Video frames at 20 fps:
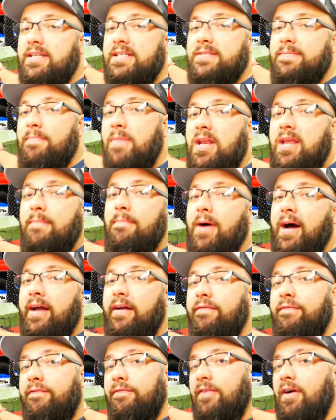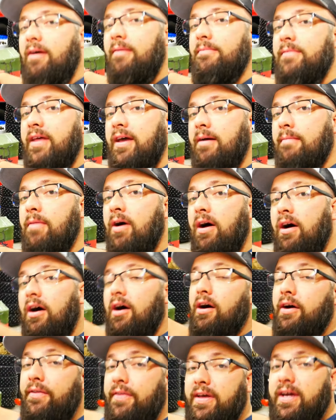this mini bike from them
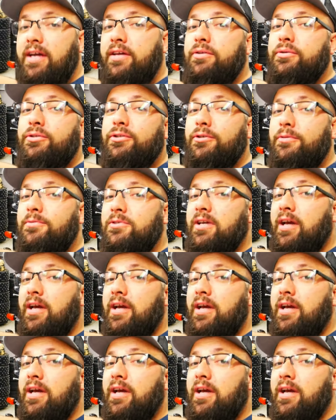on their YouTube